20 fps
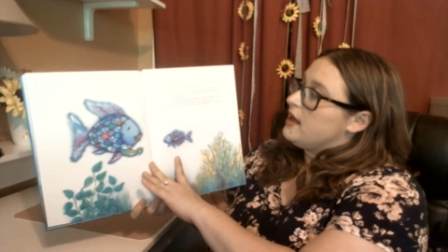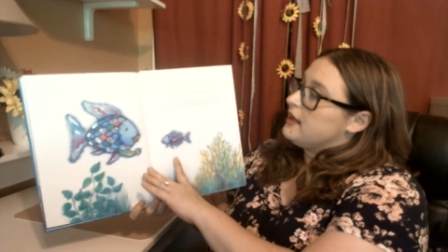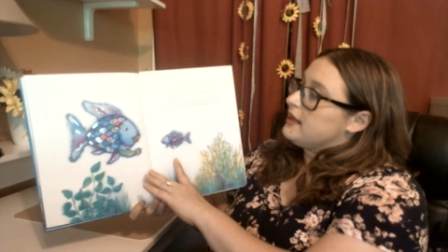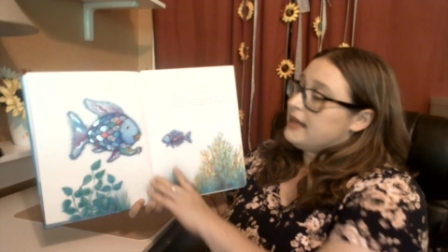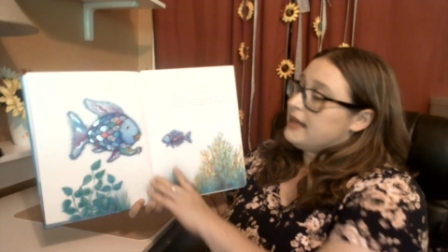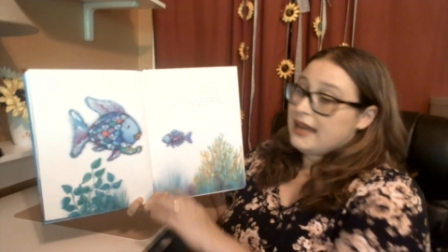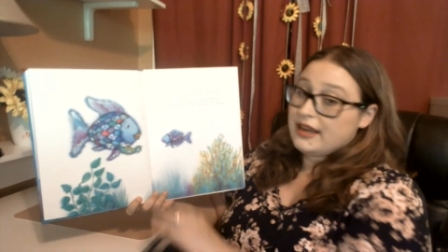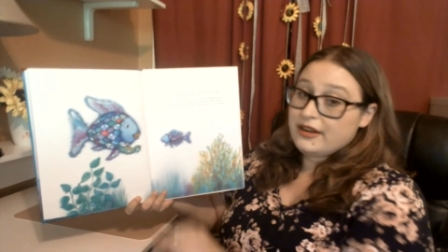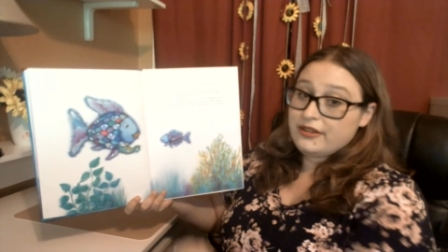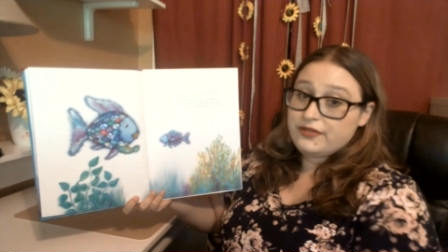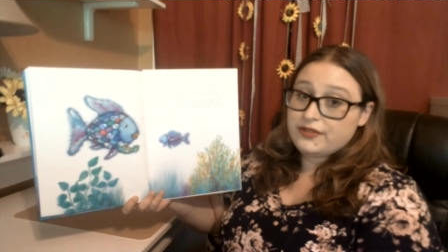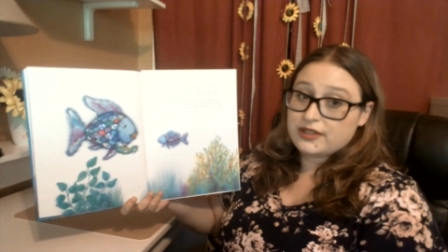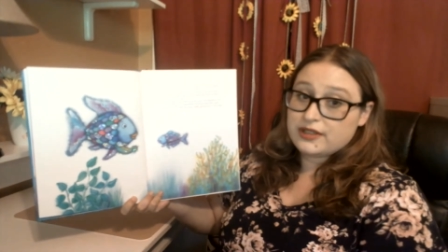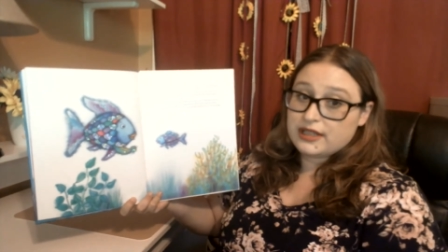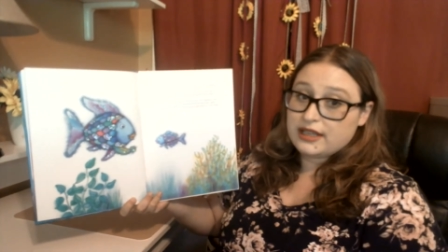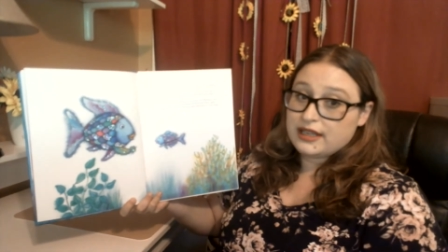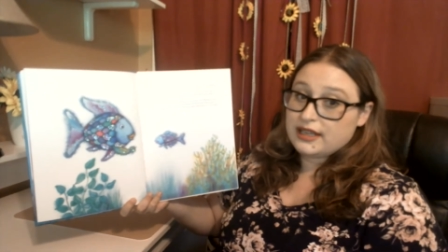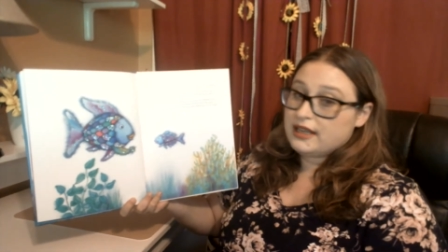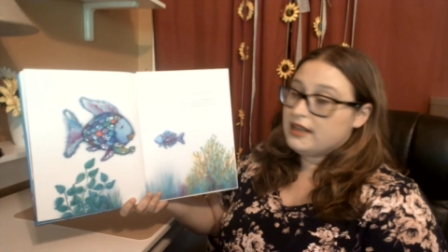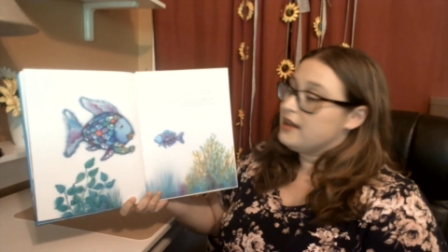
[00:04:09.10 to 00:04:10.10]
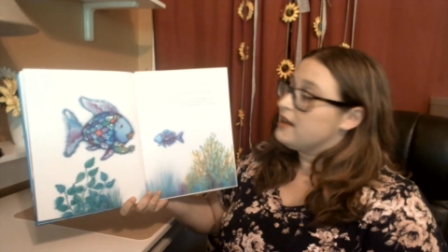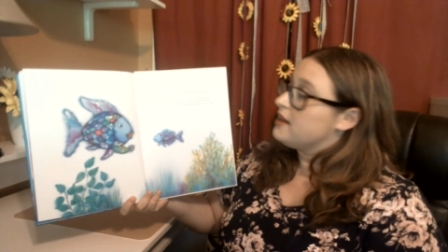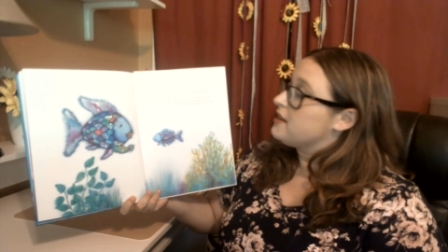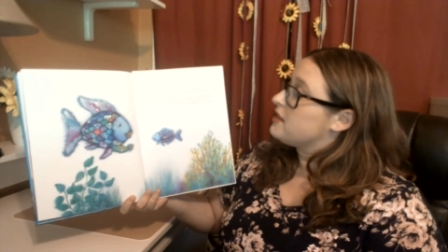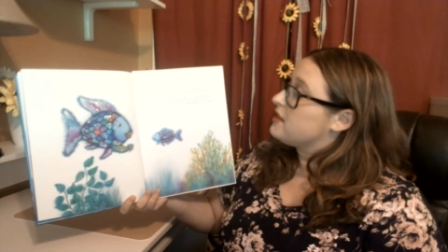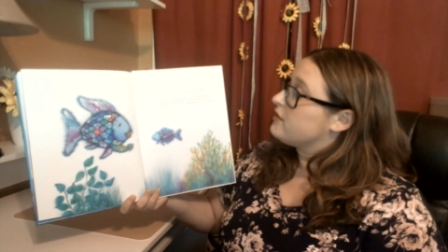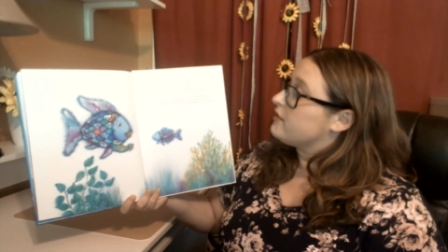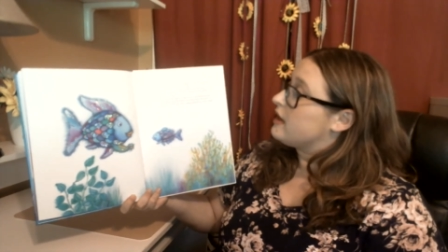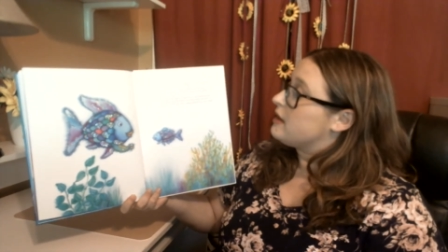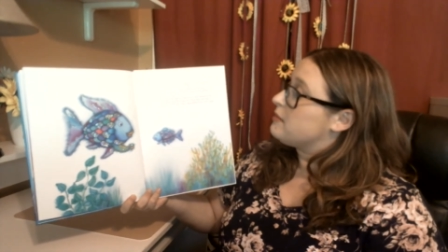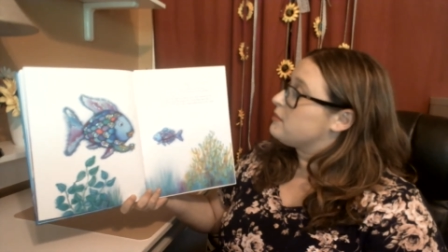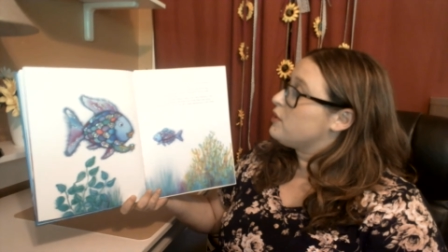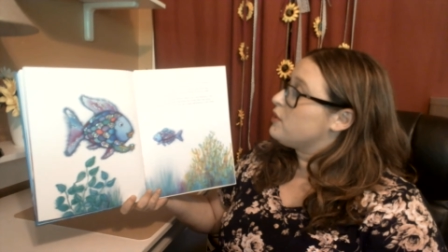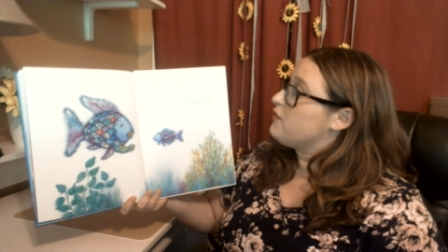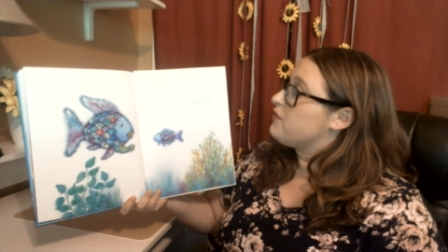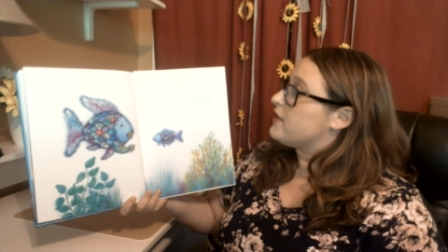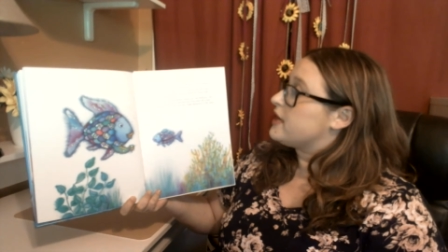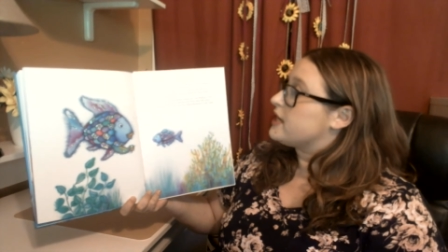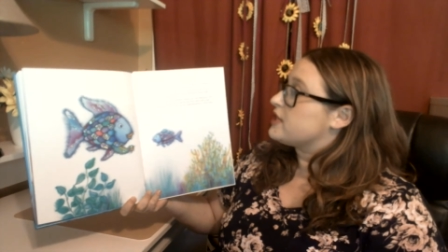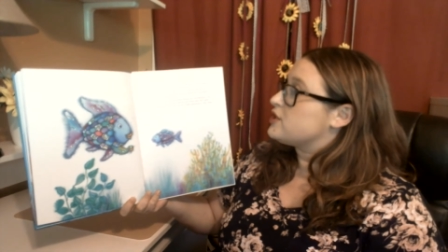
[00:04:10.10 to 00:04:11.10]
Carefully, the rainbow
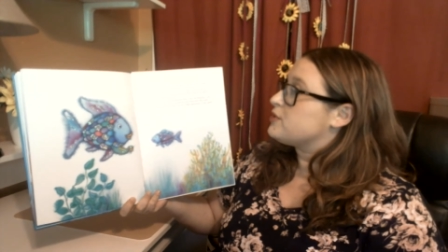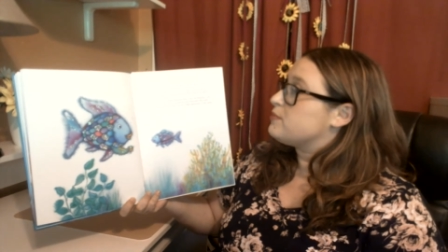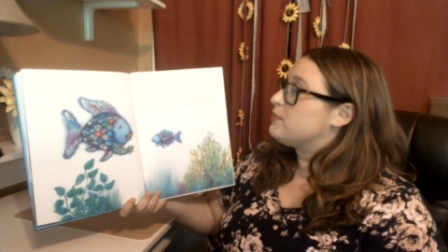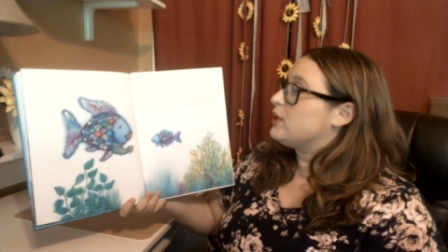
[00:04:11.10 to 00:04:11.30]
fish